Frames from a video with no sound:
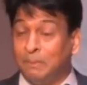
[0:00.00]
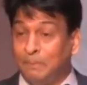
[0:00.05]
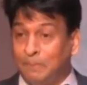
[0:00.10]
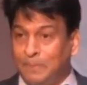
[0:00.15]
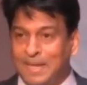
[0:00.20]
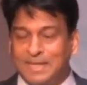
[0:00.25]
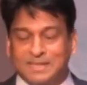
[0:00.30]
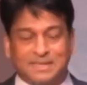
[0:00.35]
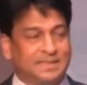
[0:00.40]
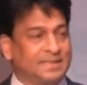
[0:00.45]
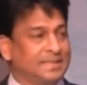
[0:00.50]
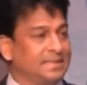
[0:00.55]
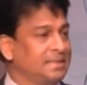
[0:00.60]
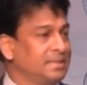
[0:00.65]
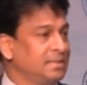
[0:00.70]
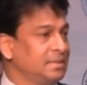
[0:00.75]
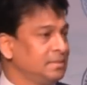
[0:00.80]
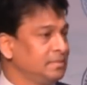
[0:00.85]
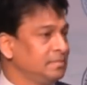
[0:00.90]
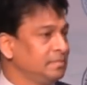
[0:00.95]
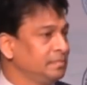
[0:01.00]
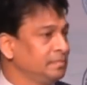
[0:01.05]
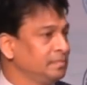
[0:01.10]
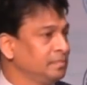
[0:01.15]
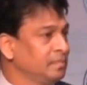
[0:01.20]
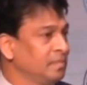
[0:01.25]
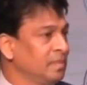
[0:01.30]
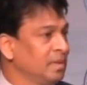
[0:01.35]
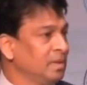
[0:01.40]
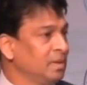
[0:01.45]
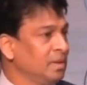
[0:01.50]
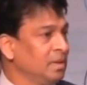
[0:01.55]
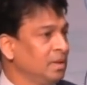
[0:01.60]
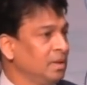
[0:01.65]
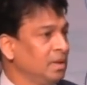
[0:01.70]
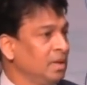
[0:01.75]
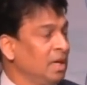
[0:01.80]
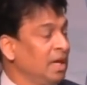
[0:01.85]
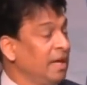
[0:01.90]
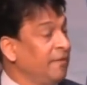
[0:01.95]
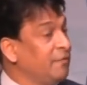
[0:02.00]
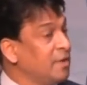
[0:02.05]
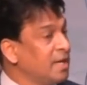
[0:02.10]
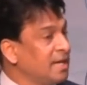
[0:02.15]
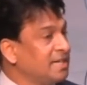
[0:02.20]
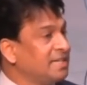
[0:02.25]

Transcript: Plus, if you are